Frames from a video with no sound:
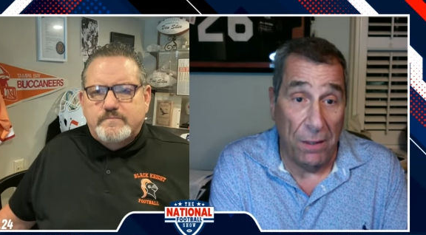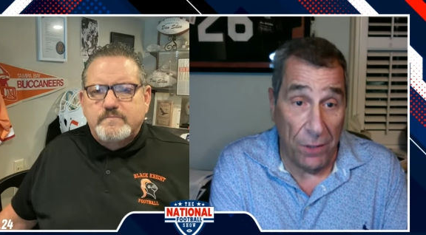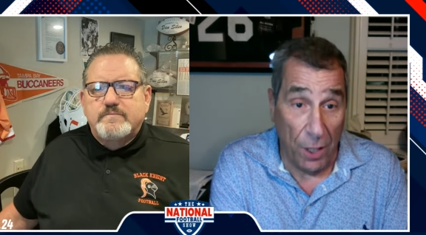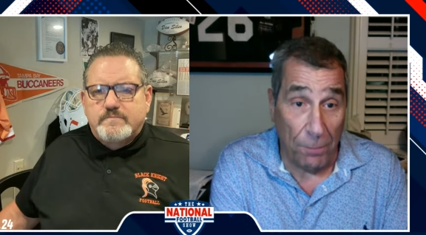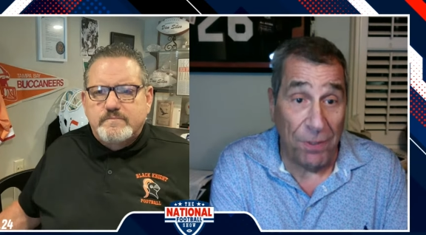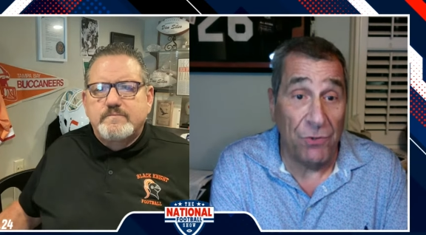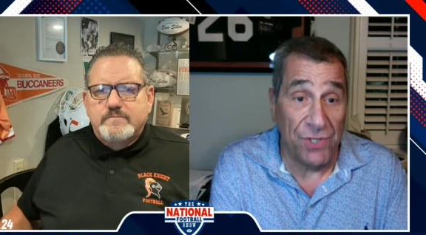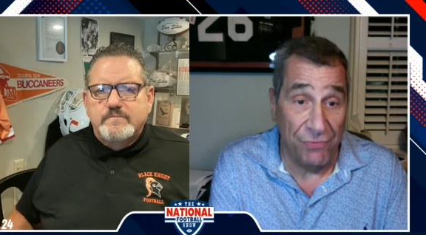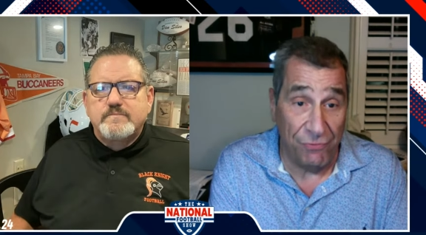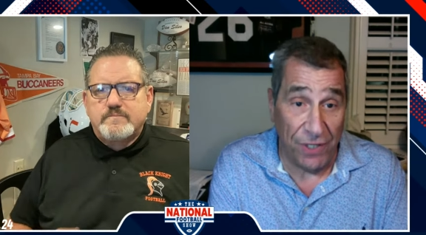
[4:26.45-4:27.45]
Speaker 1: Doug
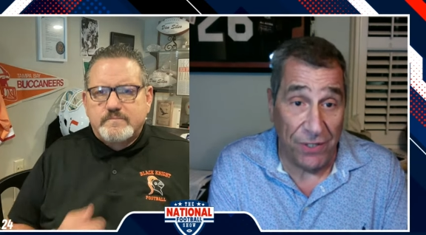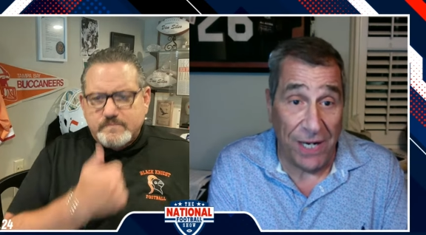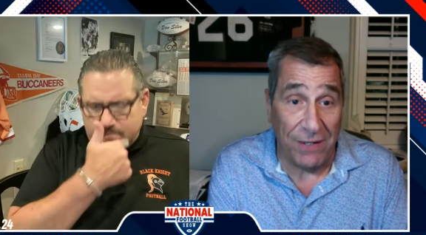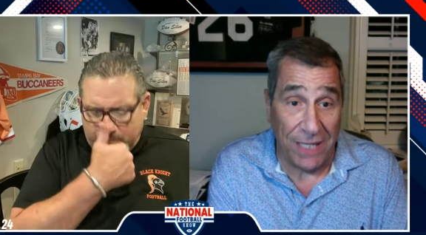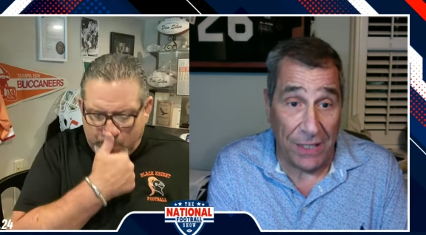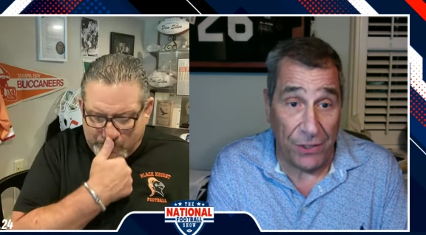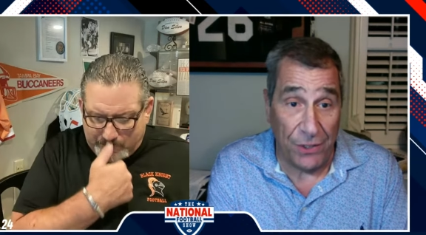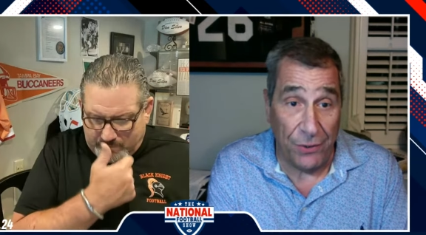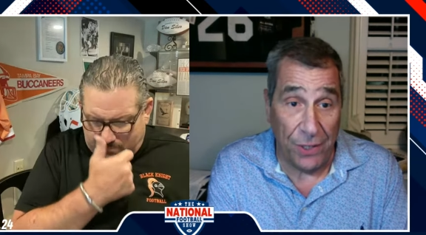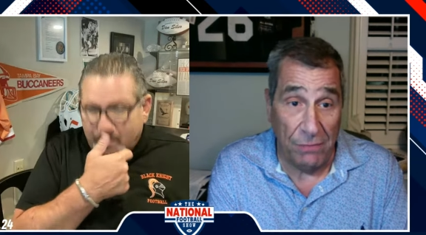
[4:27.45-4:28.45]
Pederson figured out how to
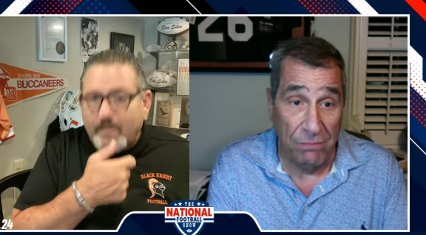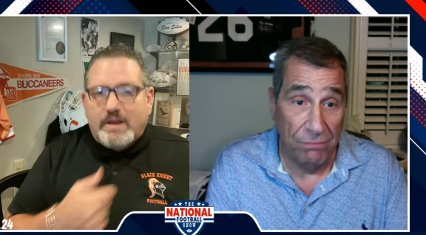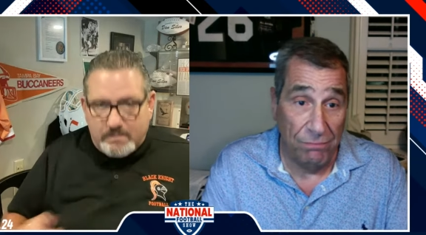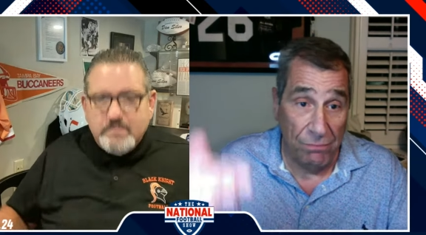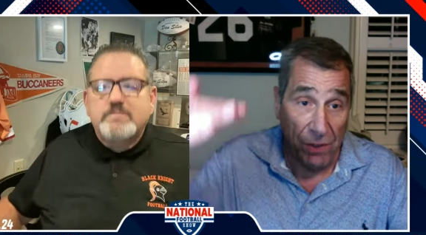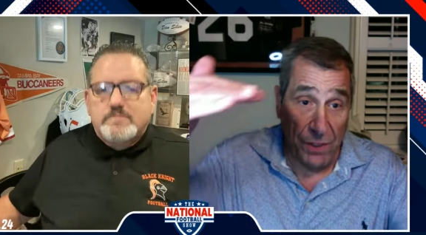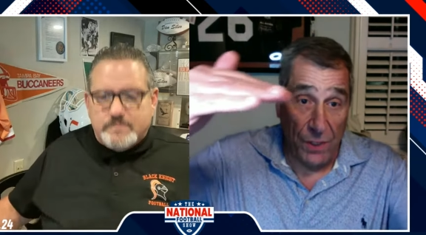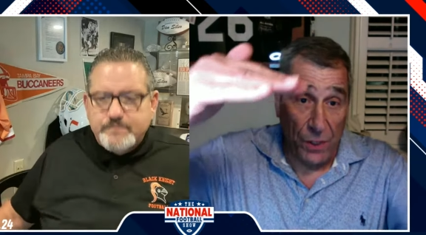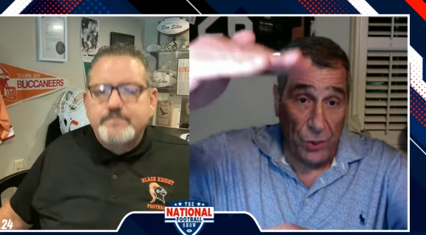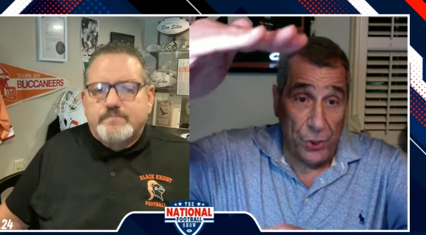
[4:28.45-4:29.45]
do it.
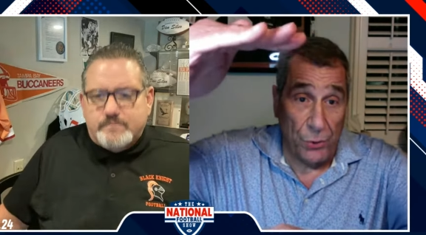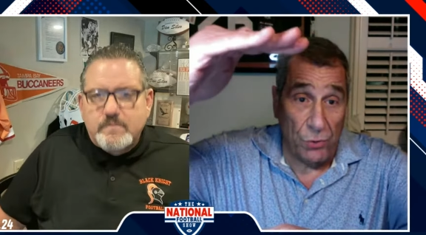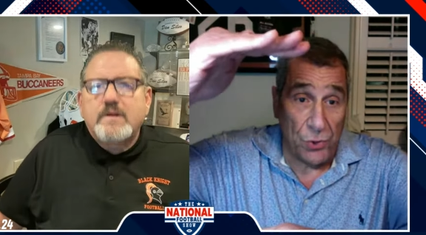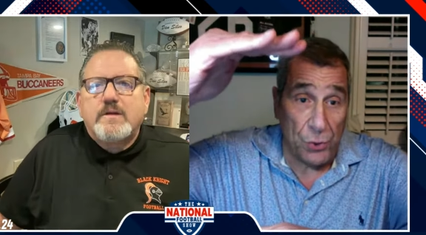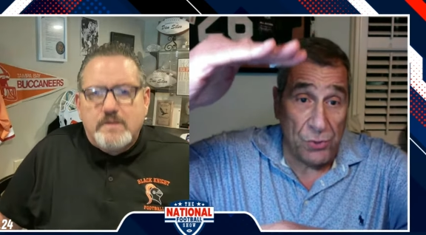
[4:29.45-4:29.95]
Two two